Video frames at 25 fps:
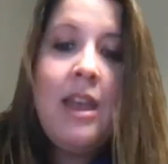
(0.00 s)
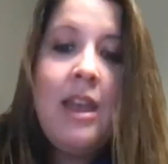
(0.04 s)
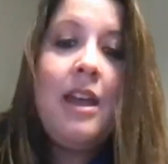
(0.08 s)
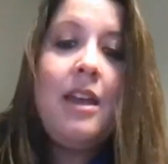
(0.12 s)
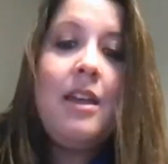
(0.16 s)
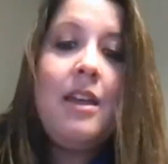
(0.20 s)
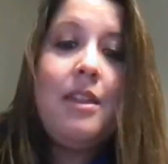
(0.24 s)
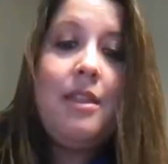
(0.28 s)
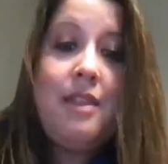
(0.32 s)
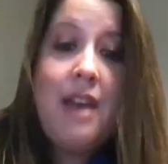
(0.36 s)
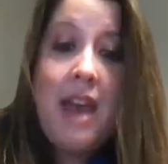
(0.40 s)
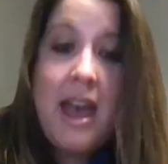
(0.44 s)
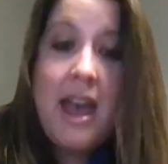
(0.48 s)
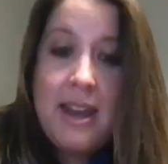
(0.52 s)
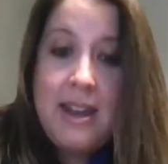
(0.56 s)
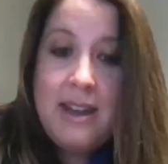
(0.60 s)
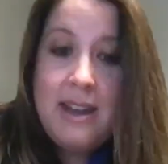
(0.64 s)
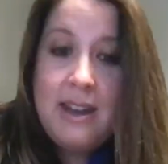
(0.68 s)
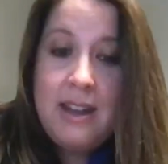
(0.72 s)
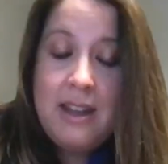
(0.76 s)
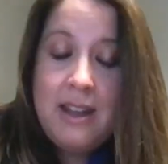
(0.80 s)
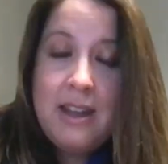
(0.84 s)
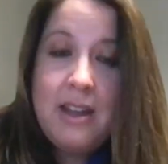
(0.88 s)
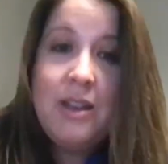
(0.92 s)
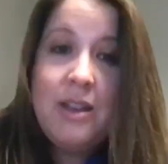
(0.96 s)
Then
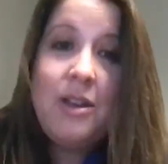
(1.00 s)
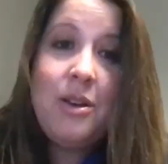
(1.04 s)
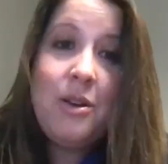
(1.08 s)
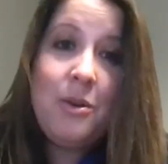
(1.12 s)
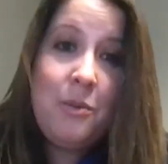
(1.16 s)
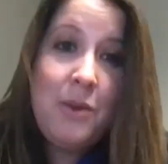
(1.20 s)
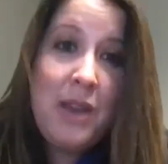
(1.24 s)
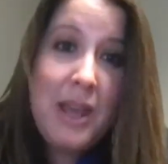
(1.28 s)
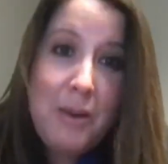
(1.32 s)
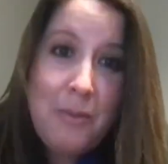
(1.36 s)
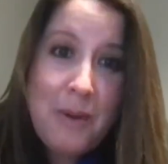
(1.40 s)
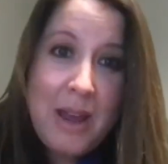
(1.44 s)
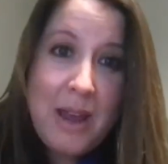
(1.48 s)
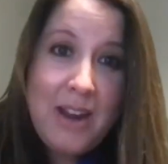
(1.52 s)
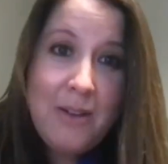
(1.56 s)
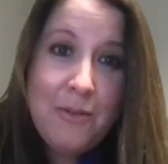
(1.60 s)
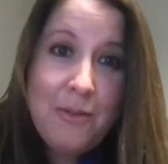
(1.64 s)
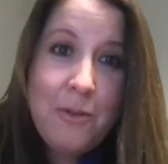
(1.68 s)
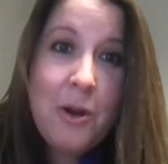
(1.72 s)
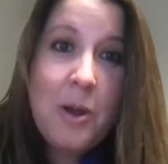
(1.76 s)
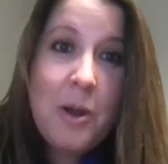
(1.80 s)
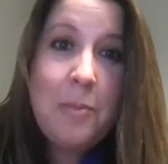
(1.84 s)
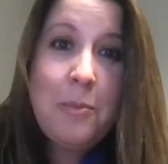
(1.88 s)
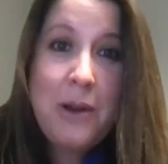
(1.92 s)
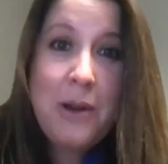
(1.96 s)
we wait for
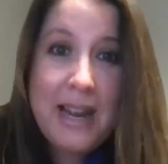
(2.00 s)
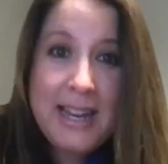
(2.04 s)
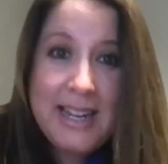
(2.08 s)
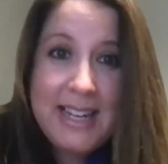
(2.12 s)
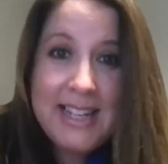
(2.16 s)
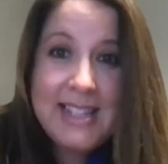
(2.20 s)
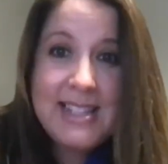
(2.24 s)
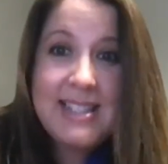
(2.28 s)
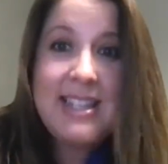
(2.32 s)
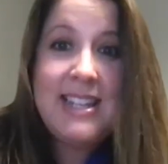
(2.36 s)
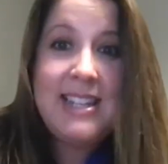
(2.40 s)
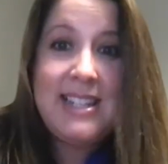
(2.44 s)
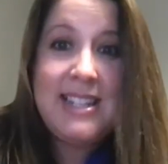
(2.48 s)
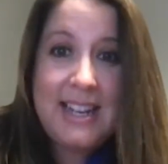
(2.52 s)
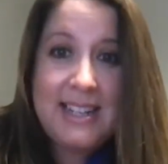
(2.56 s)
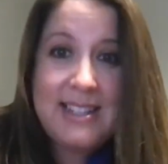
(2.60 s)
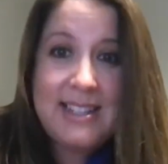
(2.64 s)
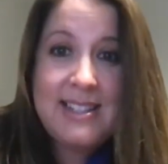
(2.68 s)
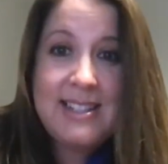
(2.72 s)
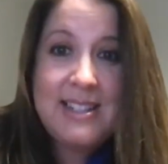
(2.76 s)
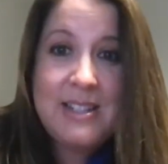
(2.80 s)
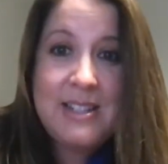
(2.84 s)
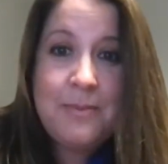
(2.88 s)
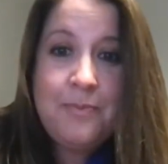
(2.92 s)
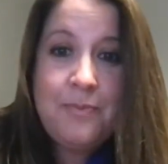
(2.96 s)
a pregnancy
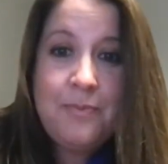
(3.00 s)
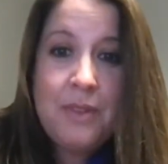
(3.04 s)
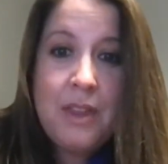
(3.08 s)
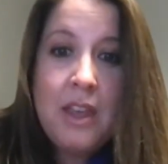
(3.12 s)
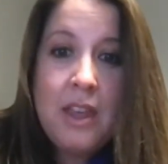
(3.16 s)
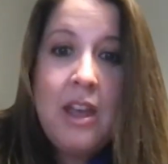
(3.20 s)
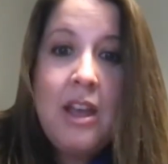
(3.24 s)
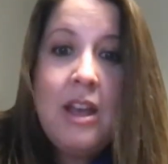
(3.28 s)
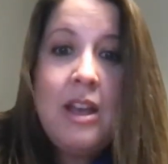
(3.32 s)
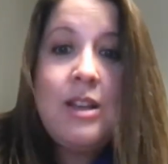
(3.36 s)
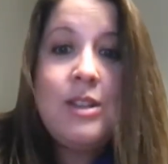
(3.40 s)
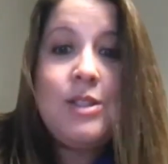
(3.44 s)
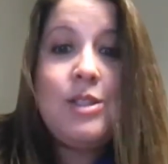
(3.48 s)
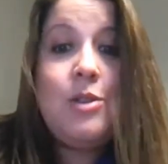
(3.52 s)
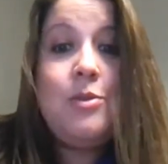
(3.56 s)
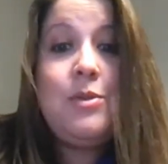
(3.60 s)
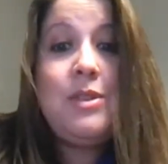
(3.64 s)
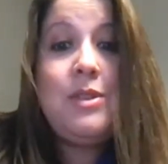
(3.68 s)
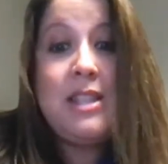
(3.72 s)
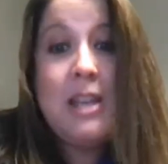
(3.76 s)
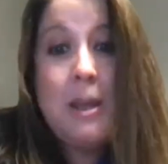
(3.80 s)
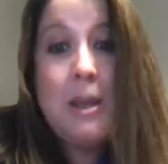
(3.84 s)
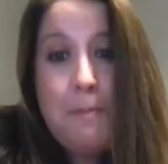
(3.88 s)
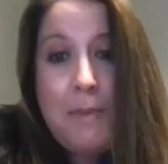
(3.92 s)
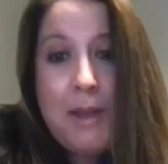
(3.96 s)
test. So
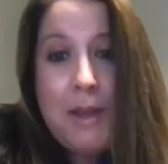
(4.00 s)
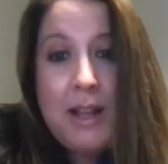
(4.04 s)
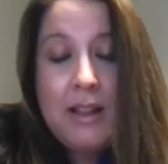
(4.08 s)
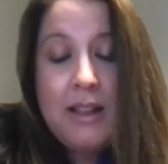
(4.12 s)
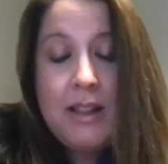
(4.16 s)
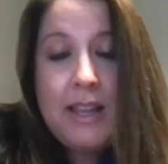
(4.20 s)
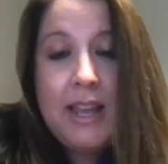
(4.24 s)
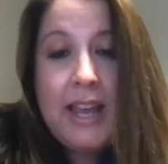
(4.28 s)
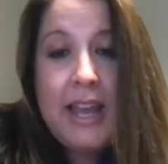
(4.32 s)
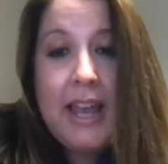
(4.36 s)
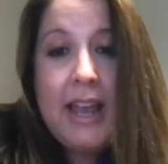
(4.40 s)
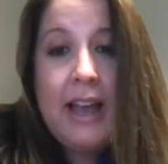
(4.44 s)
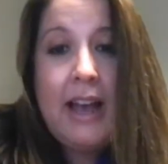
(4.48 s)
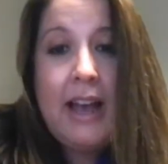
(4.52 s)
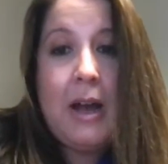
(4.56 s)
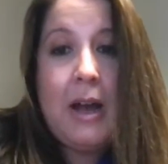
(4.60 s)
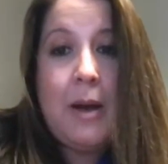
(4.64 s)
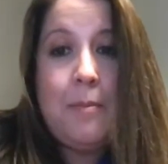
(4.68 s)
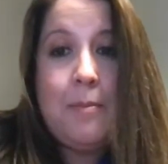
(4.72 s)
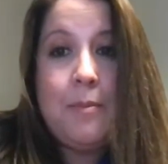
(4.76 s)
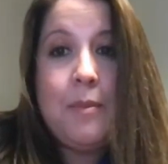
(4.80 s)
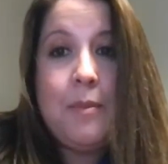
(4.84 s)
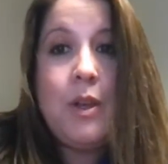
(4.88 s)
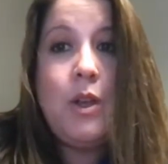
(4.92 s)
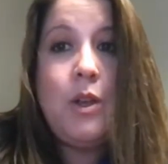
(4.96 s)
typically,
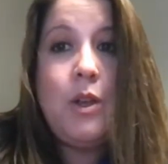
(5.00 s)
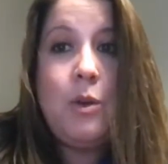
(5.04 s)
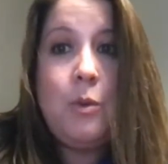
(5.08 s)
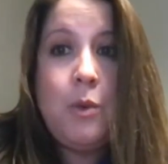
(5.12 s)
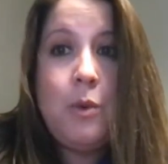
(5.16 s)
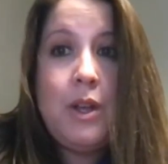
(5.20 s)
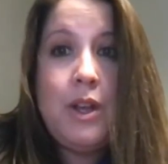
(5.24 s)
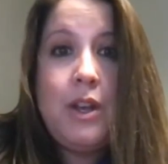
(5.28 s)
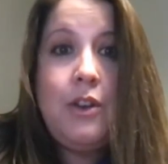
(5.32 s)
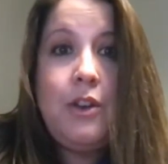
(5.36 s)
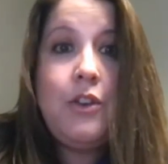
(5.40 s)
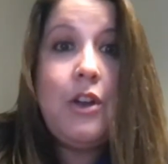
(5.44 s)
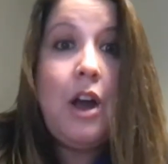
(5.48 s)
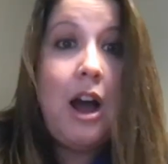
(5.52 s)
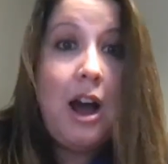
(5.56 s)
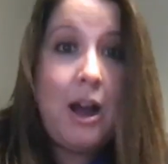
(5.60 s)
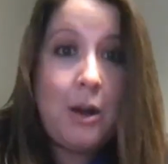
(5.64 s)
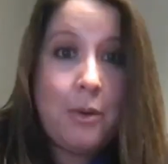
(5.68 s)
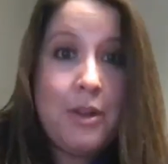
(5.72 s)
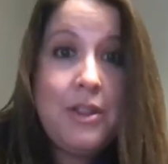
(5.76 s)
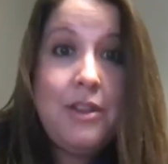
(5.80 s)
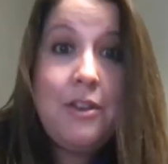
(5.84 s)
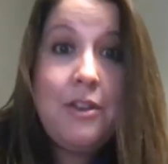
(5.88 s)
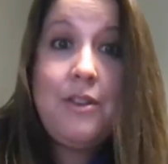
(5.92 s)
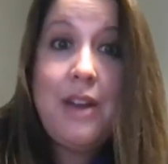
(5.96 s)
you would talk
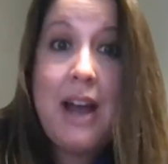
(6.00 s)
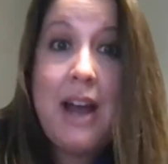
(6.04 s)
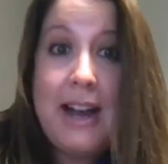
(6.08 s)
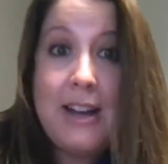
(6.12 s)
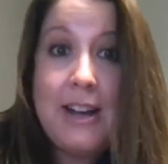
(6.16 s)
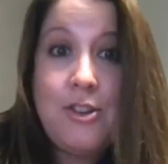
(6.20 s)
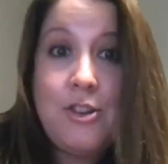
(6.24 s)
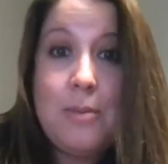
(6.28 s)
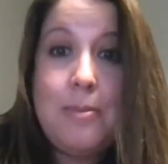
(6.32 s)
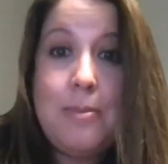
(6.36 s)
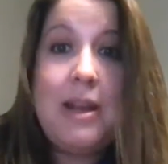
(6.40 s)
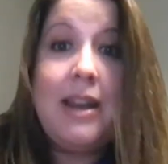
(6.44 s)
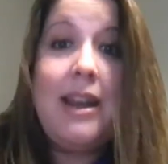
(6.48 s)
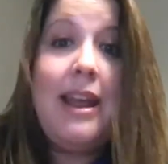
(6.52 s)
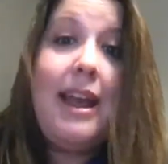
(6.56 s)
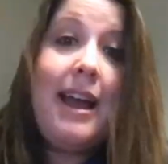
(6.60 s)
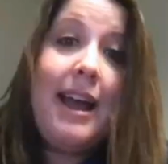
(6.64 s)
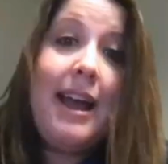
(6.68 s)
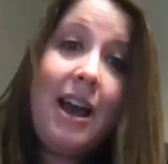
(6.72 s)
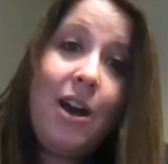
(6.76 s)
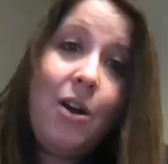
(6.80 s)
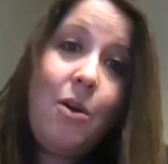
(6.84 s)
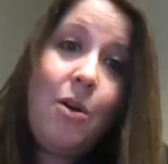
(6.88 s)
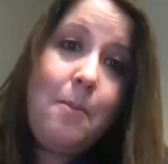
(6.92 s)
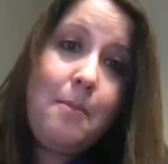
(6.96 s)
with your doctor about how
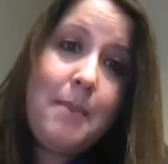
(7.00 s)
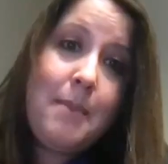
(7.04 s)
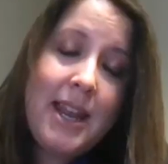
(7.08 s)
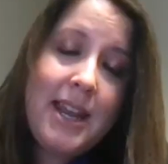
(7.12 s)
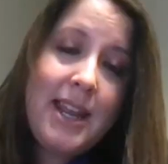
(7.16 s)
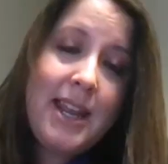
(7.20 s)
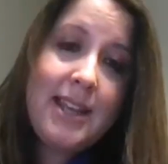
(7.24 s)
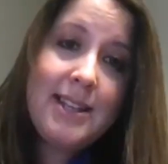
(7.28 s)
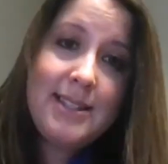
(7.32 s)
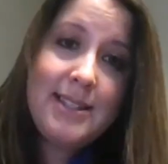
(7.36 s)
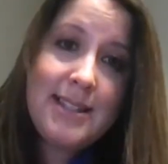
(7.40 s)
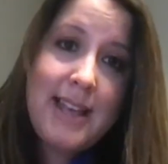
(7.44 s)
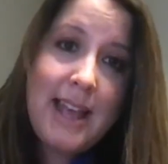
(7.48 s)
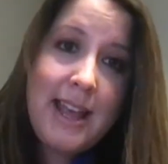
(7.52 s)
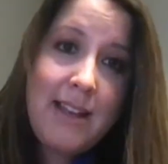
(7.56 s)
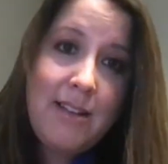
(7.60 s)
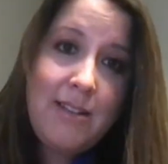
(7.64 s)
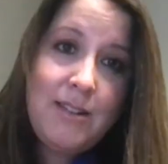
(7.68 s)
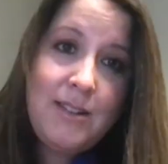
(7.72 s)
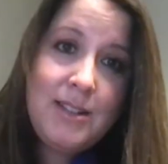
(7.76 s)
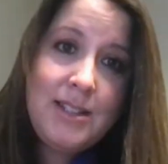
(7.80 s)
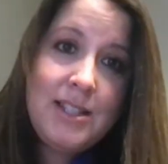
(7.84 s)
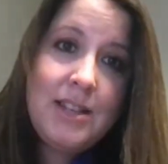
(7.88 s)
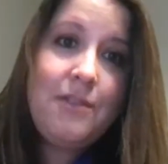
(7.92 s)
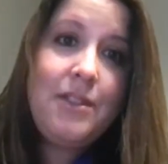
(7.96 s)
many
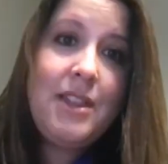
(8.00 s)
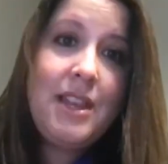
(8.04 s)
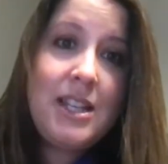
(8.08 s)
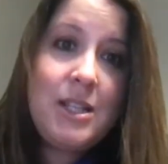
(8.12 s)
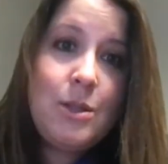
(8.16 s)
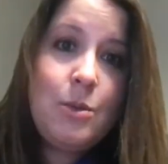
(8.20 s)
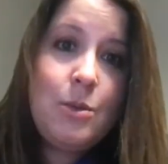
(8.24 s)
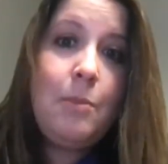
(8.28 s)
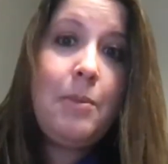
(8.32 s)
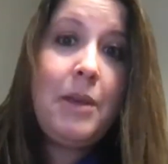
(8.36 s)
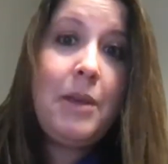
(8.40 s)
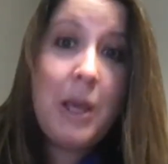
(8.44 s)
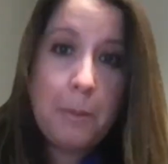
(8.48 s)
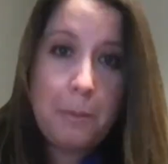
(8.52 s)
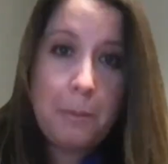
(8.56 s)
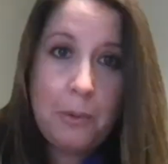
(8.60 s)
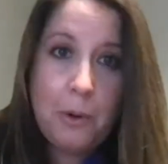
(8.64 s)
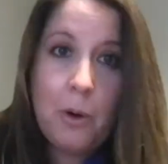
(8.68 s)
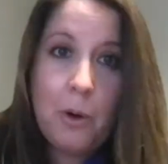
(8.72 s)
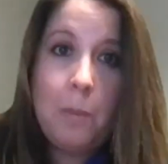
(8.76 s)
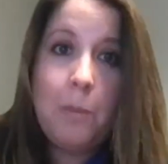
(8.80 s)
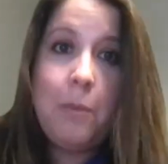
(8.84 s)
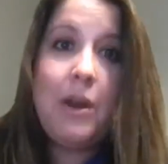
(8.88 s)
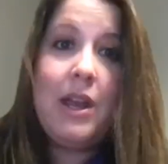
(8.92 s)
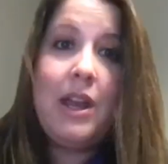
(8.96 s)
cycles of this would be
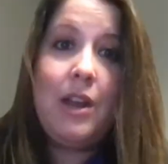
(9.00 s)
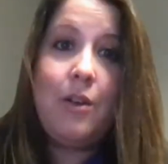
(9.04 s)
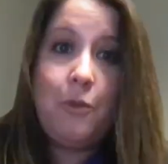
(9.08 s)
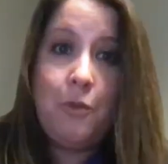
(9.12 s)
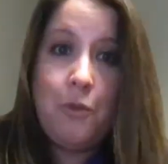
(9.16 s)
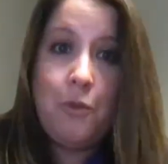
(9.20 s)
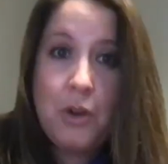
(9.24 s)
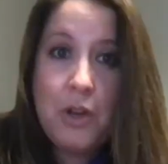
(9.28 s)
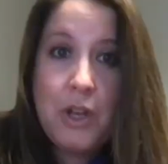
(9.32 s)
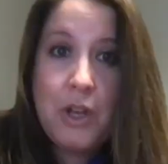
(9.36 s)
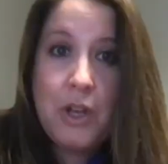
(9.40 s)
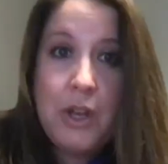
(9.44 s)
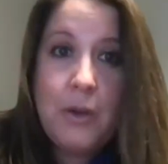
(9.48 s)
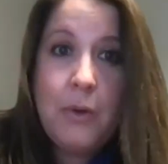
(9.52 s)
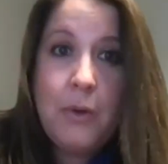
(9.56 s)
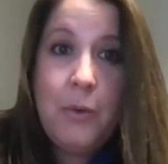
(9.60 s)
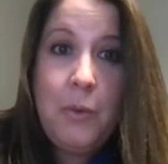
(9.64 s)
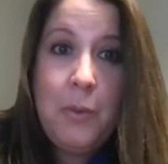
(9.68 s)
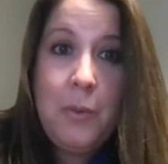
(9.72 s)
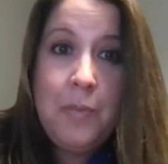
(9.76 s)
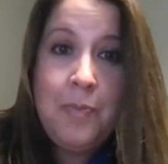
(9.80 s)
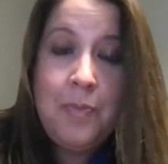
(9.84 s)
appropriate for you.